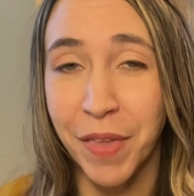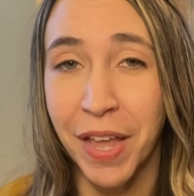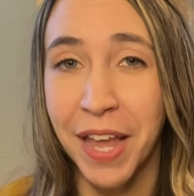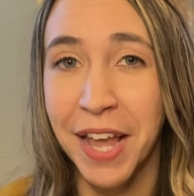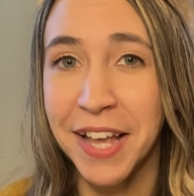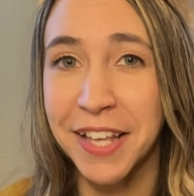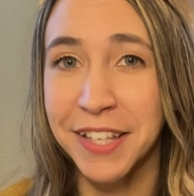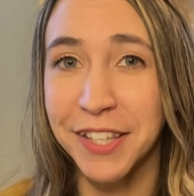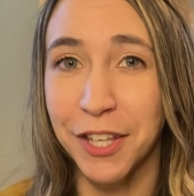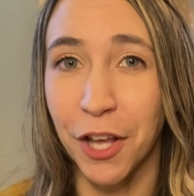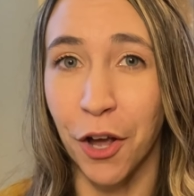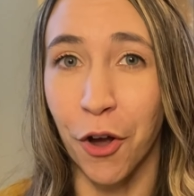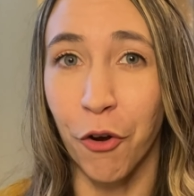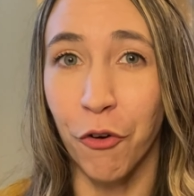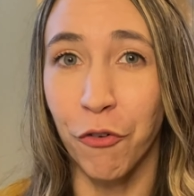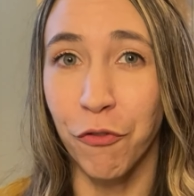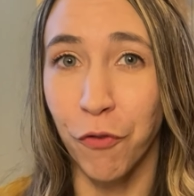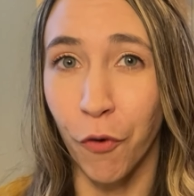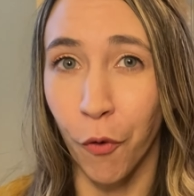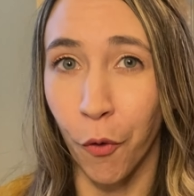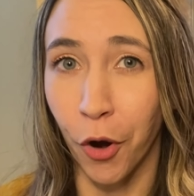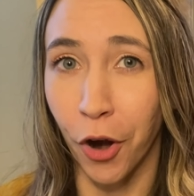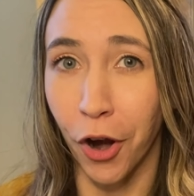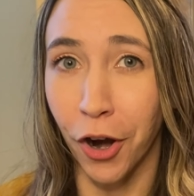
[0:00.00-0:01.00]
So
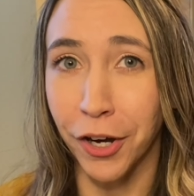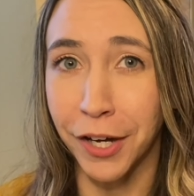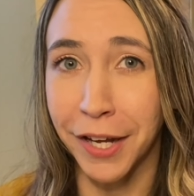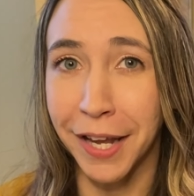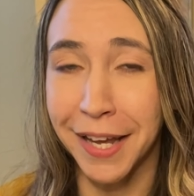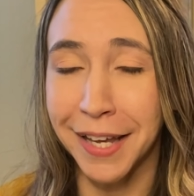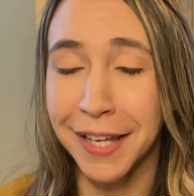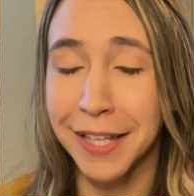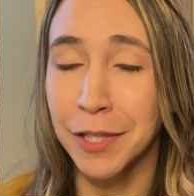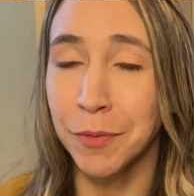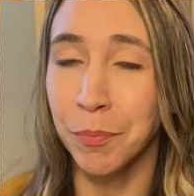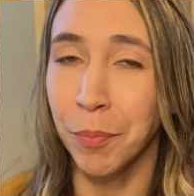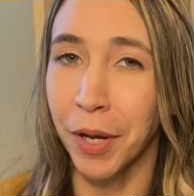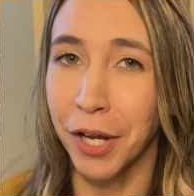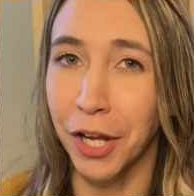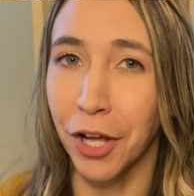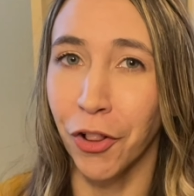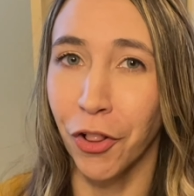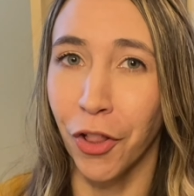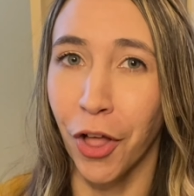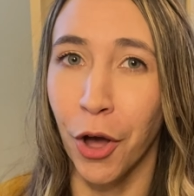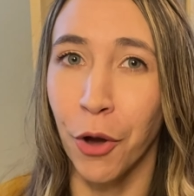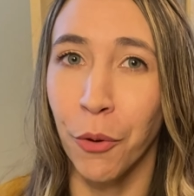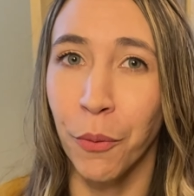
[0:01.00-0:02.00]
4 are kids, but
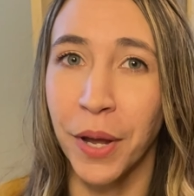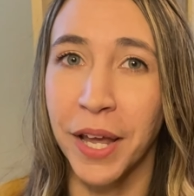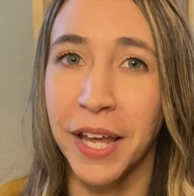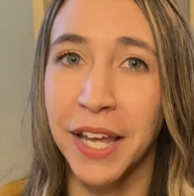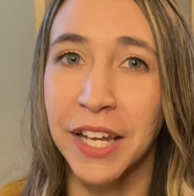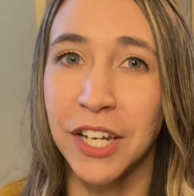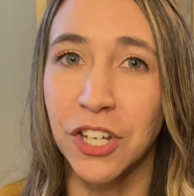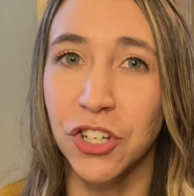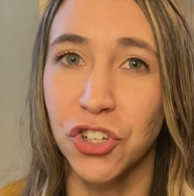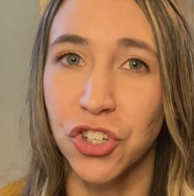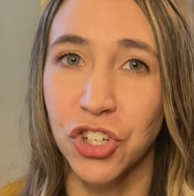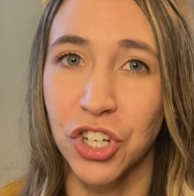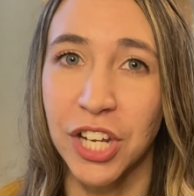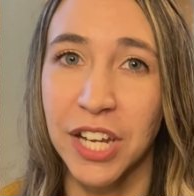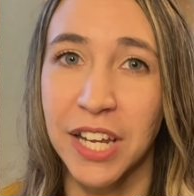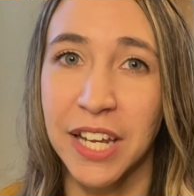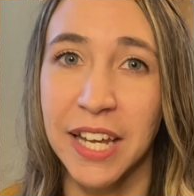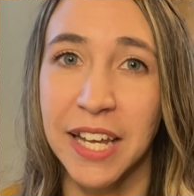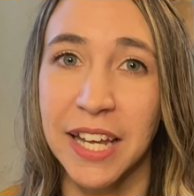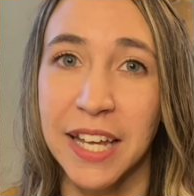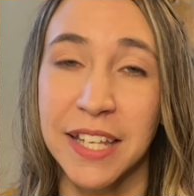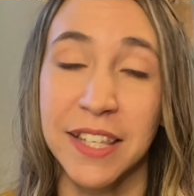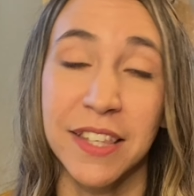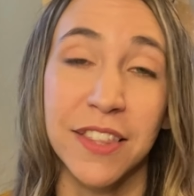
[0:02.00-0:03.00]
Chloe, she
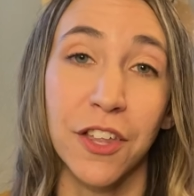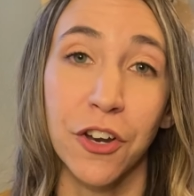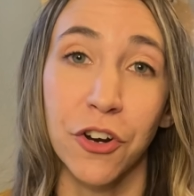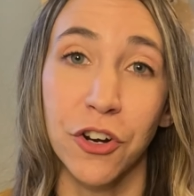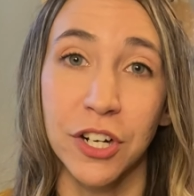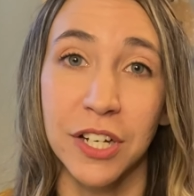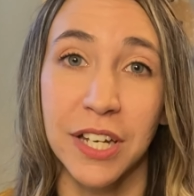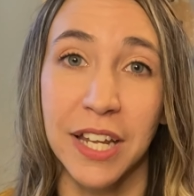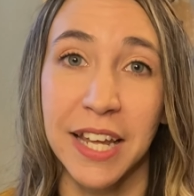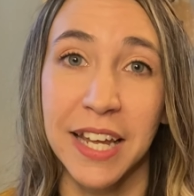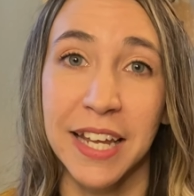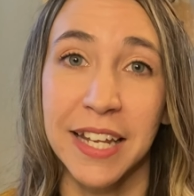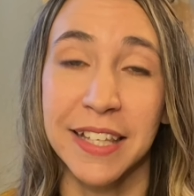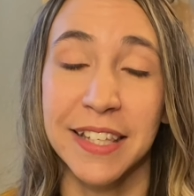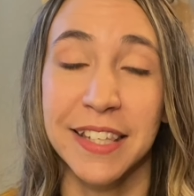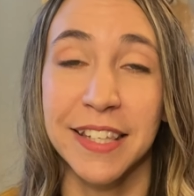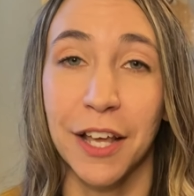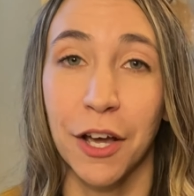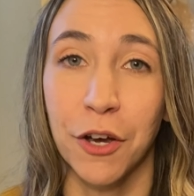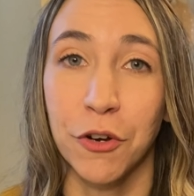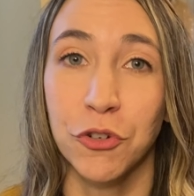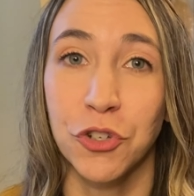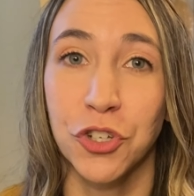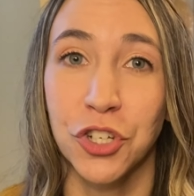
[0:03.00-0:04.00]
is 13, so
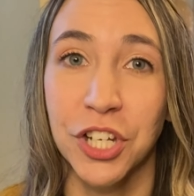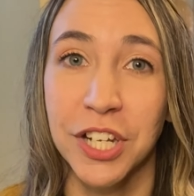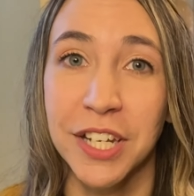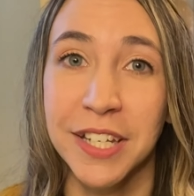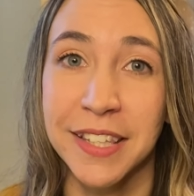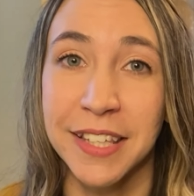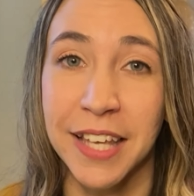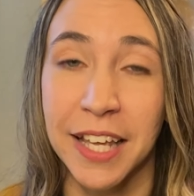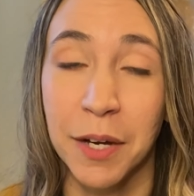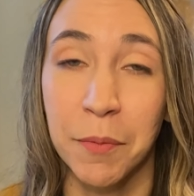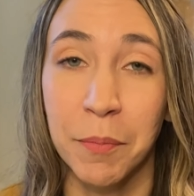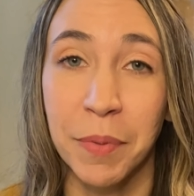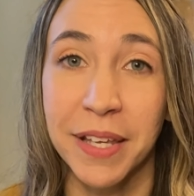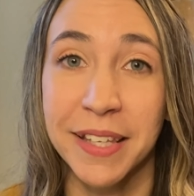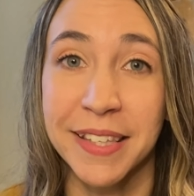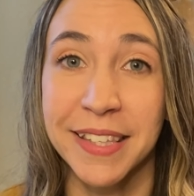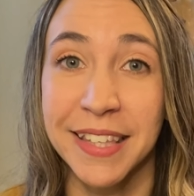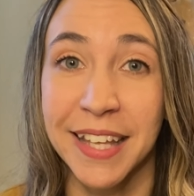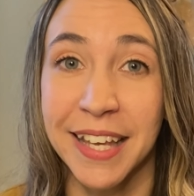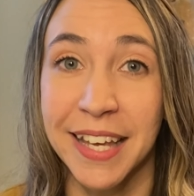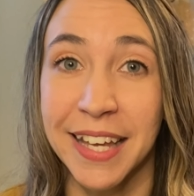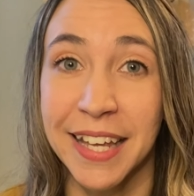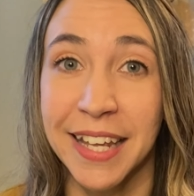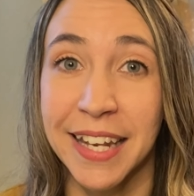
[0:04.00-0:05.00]
she's gonna be
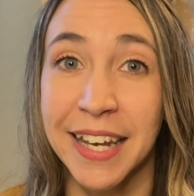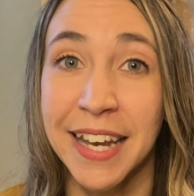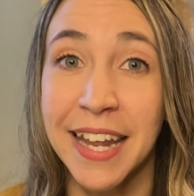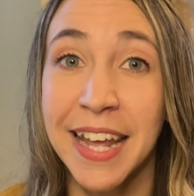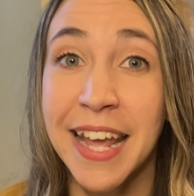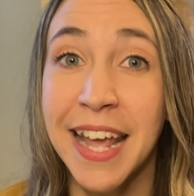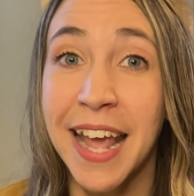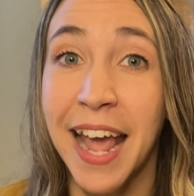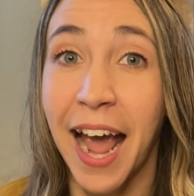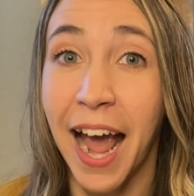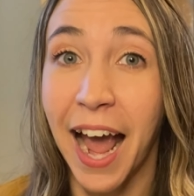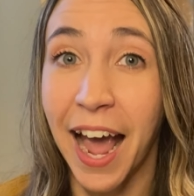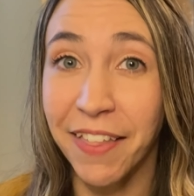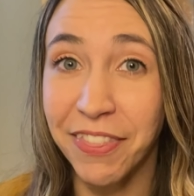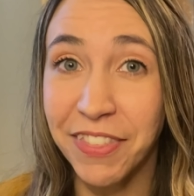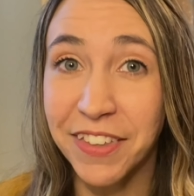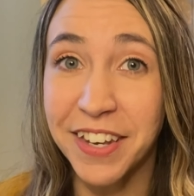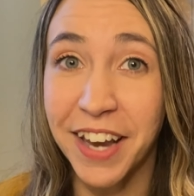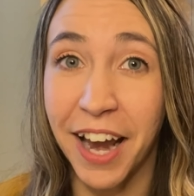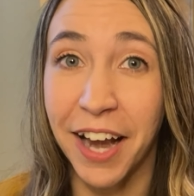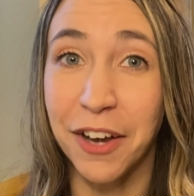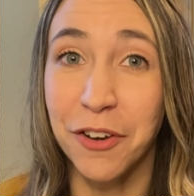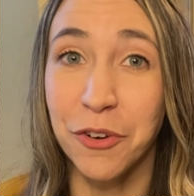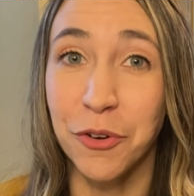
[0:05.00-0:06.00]
sitting at the
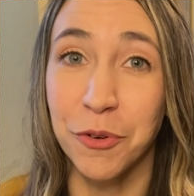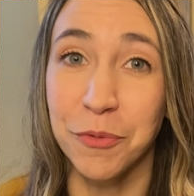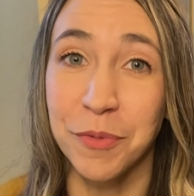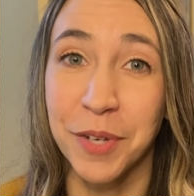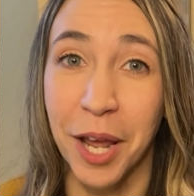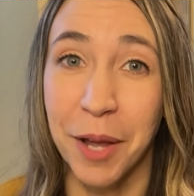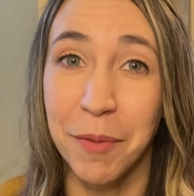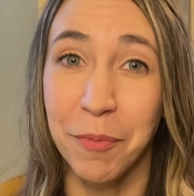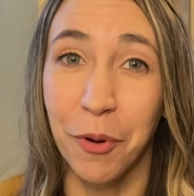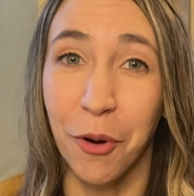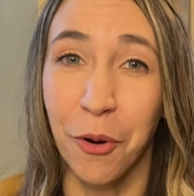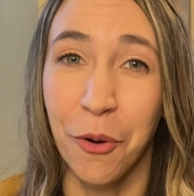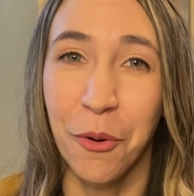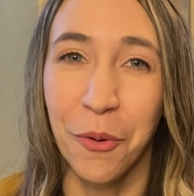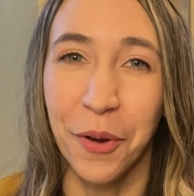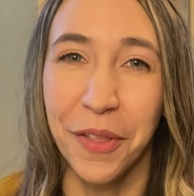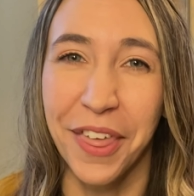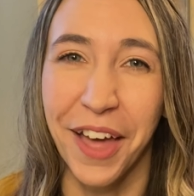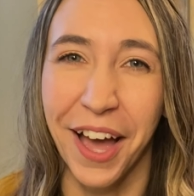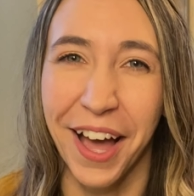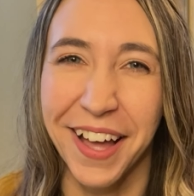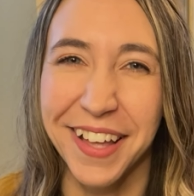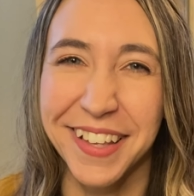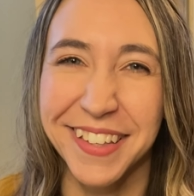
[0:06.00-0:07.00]
dining room table with
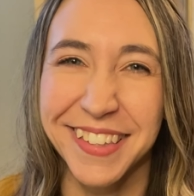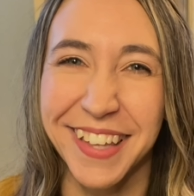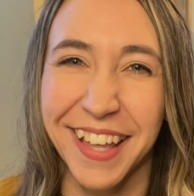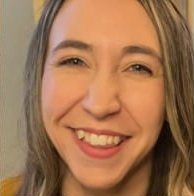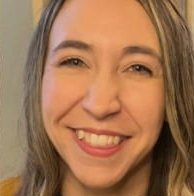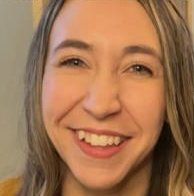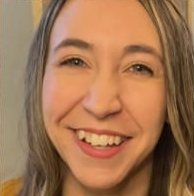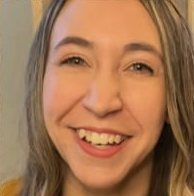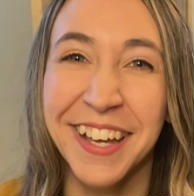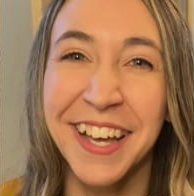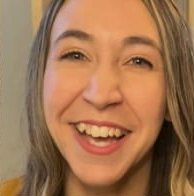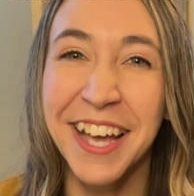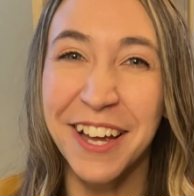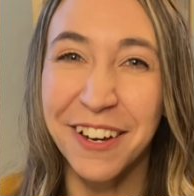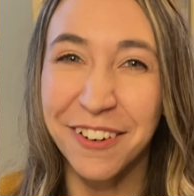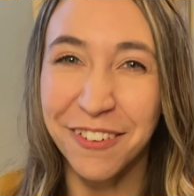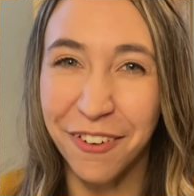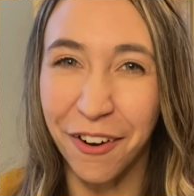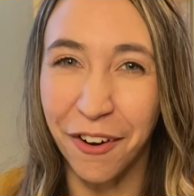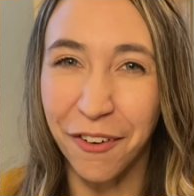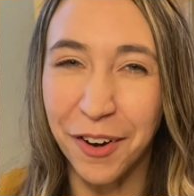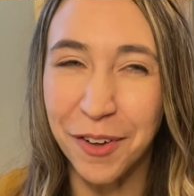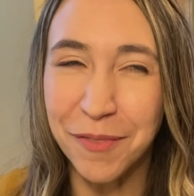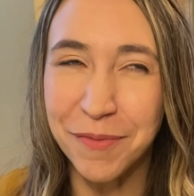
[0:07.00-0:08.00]
us at the
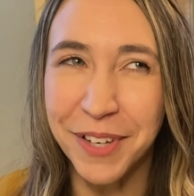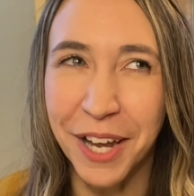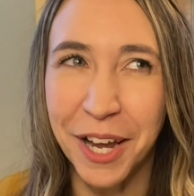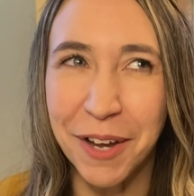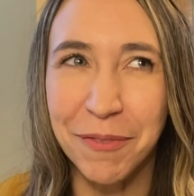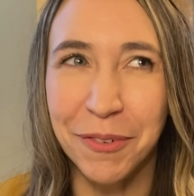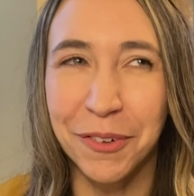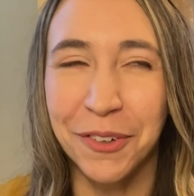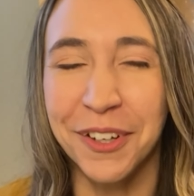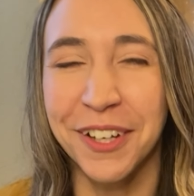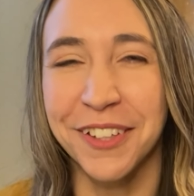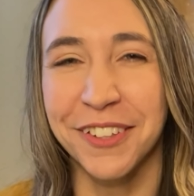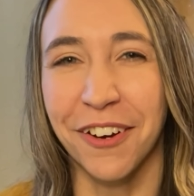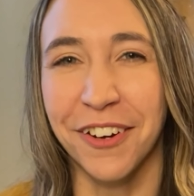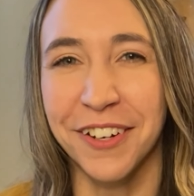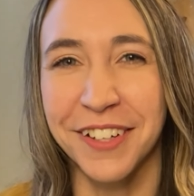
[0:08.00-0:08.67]
grown-up table, because our